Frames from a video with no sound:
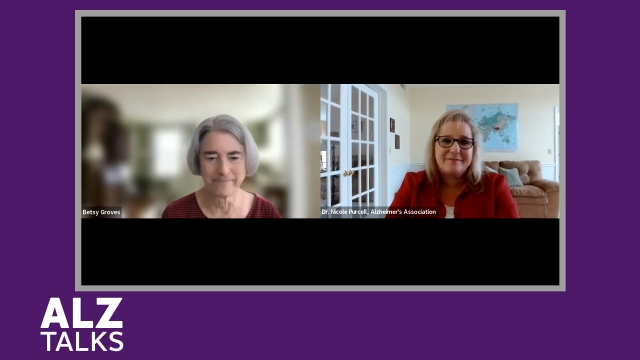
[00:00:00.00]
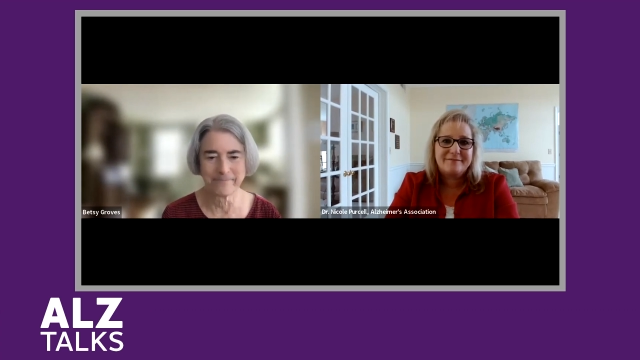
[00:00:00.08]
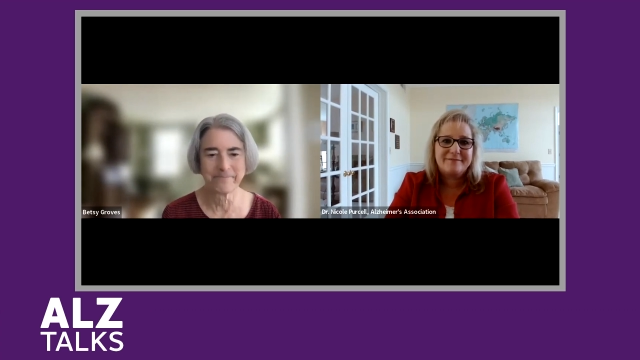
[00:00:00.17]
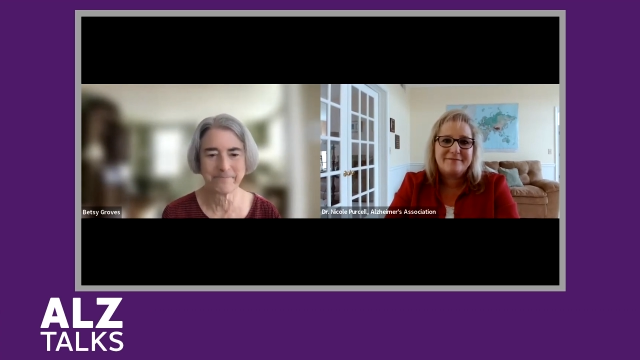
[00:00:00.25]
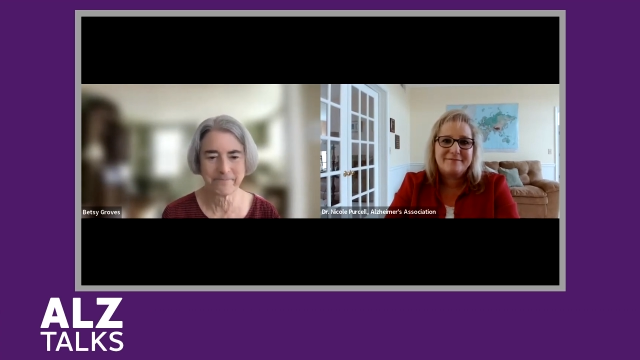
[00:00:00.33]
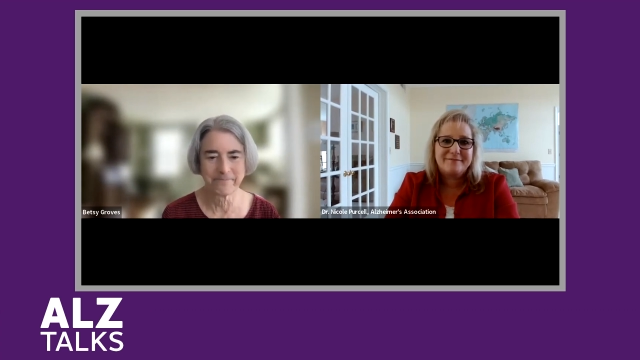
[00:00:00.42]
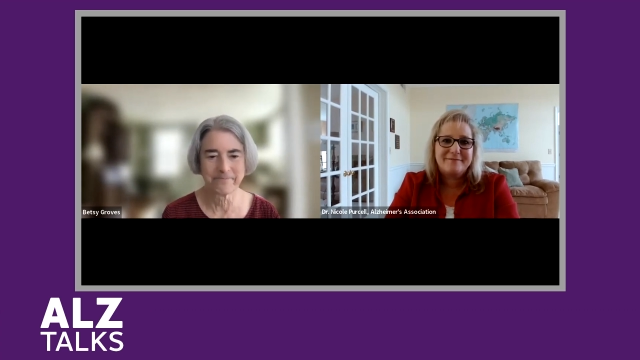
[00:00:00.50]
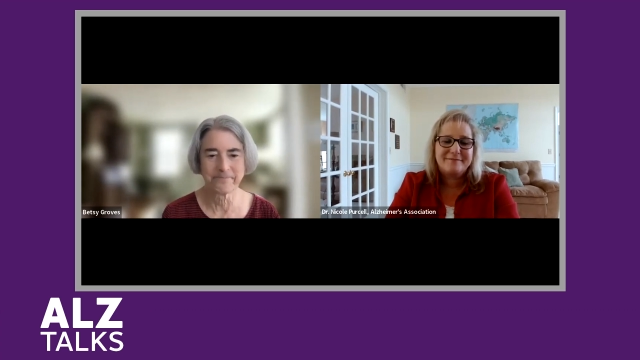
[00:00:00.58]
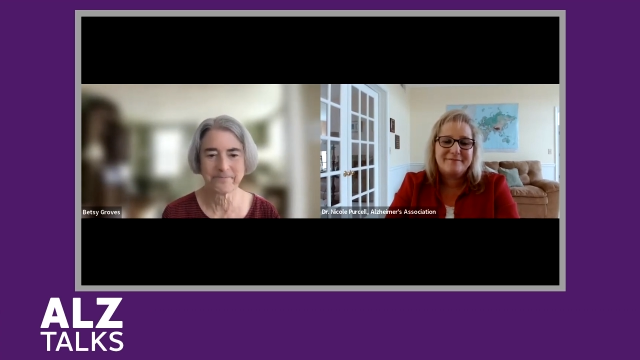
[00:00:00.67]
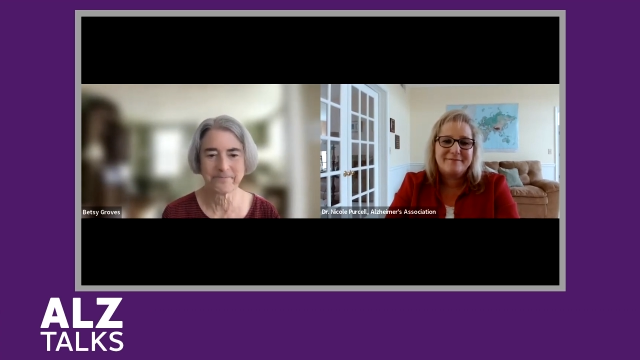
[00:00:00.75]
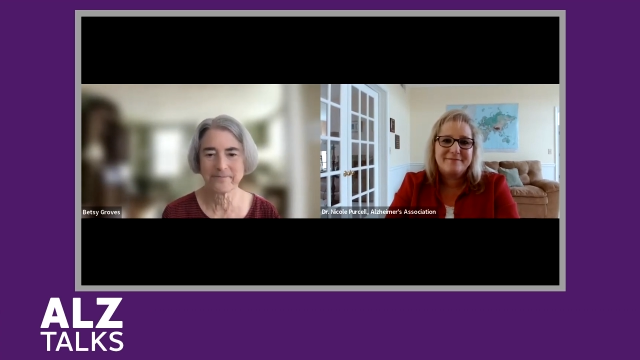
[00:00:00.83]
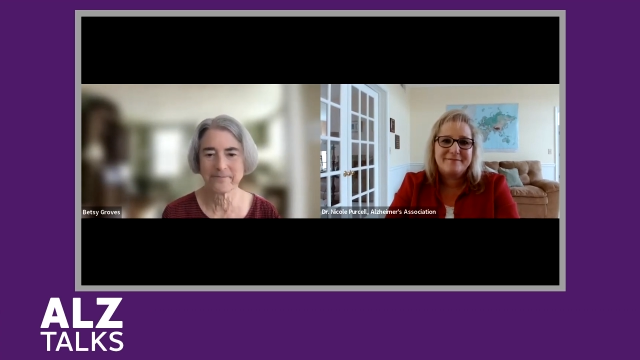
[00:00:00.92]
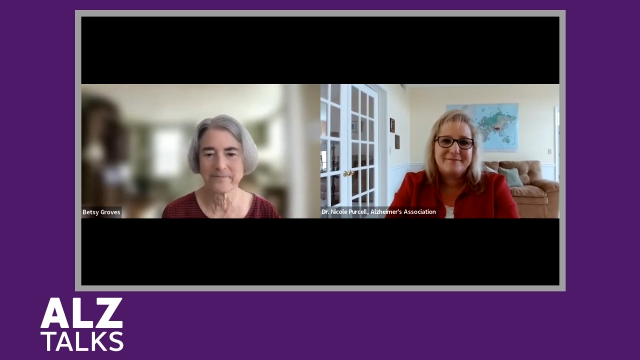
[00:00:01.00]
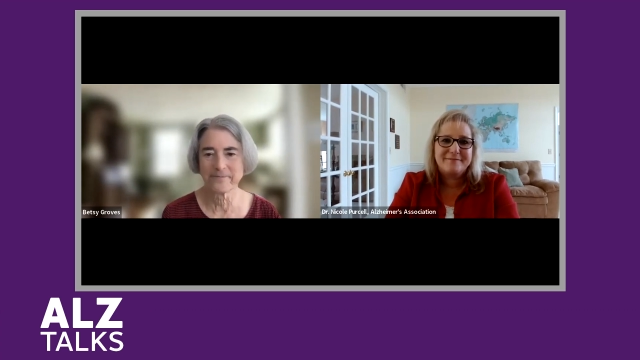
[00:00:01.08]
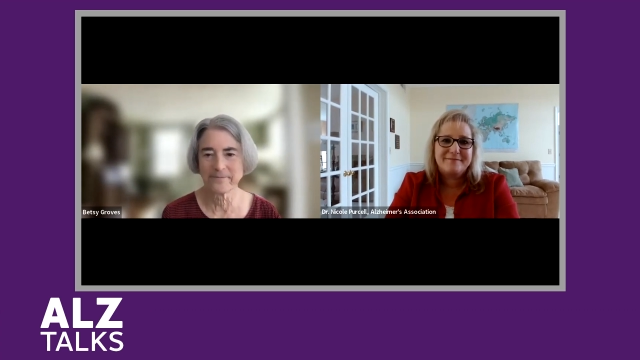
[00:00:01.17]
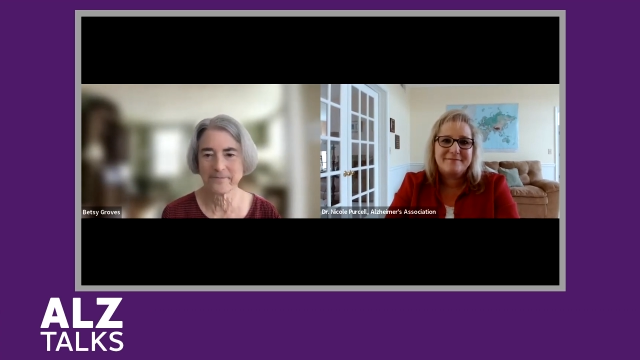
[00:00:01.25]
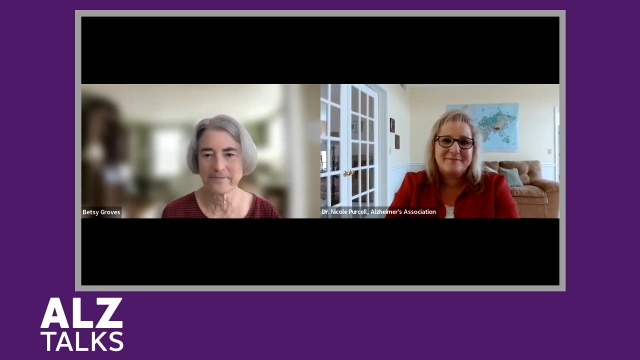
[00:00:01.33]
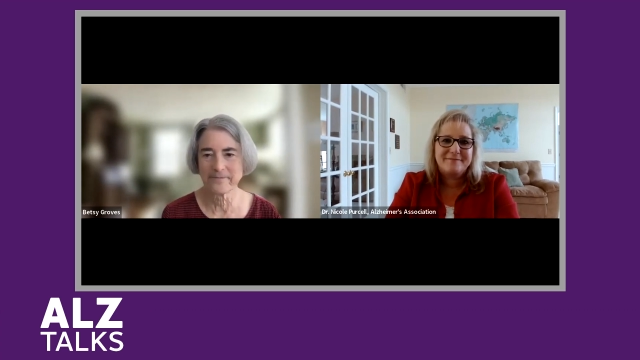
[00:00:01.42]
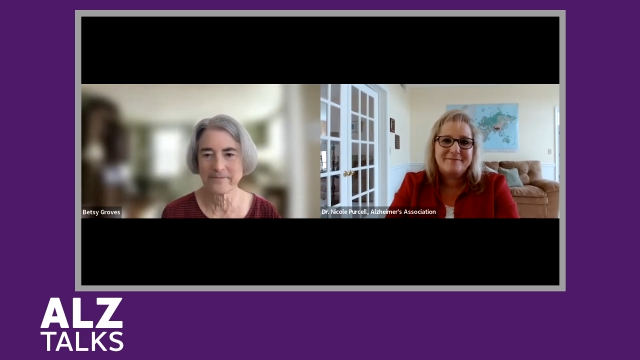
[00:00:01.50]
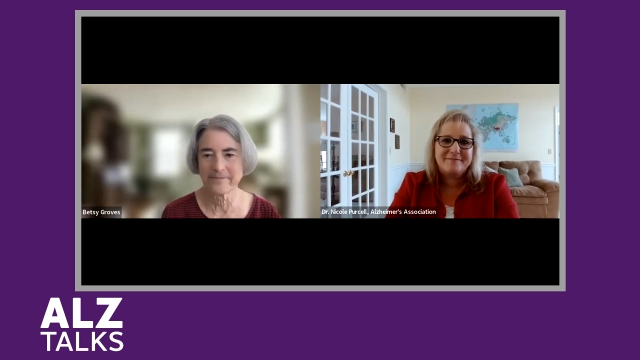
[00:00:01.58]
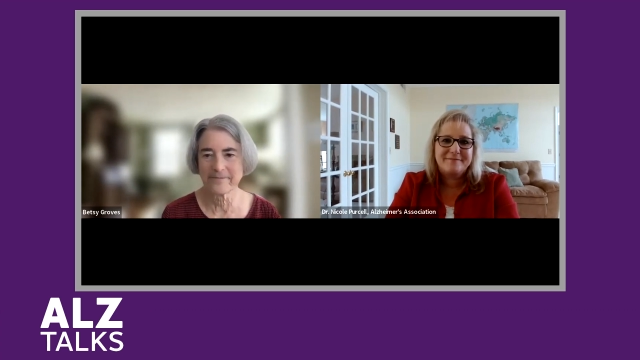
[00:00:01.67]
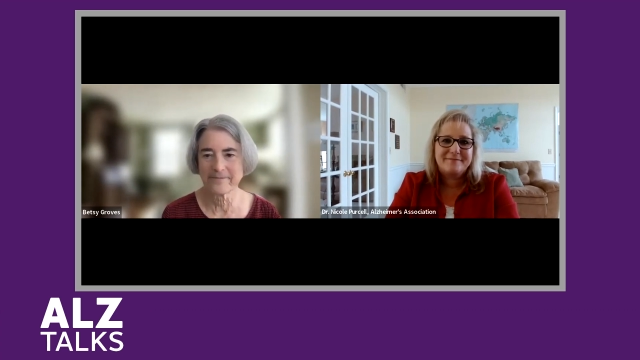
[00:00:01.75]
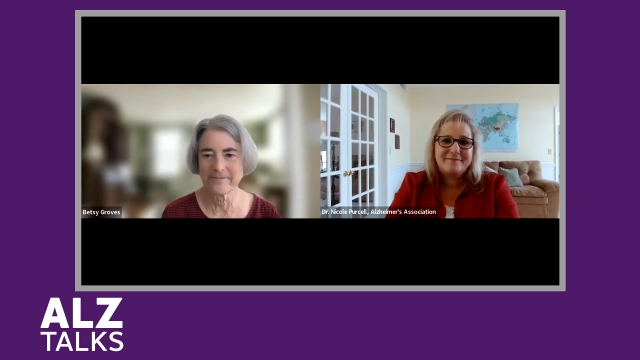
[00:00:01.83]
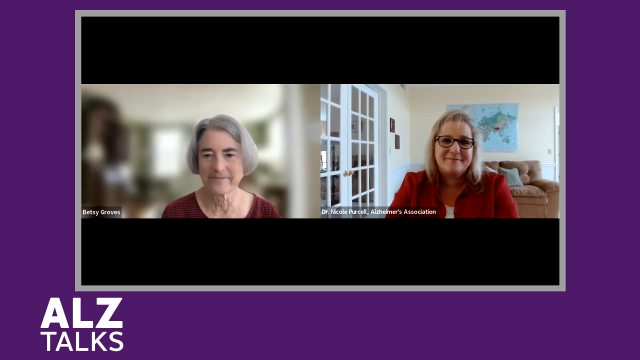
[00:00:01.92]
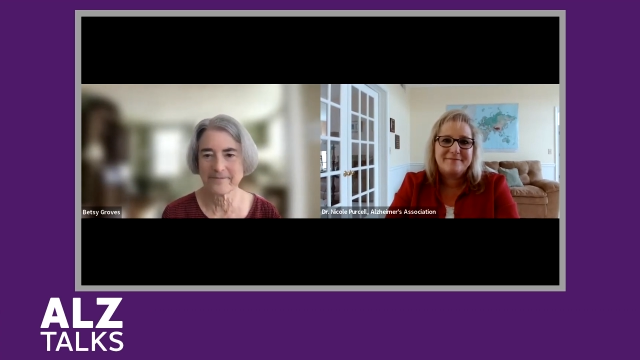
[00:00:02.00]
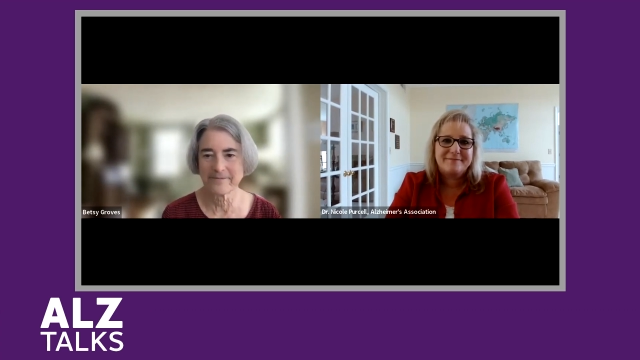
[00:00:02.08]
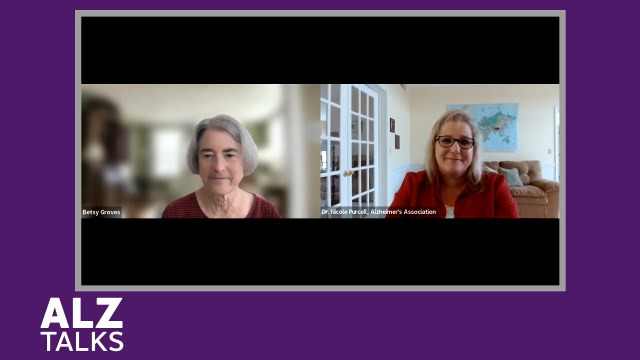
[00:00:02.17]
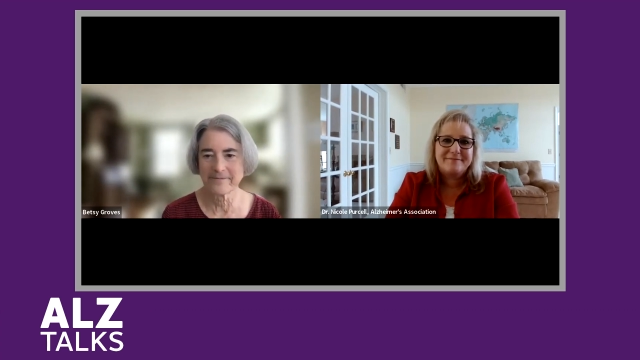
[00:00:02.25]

No one is speaking in this clip.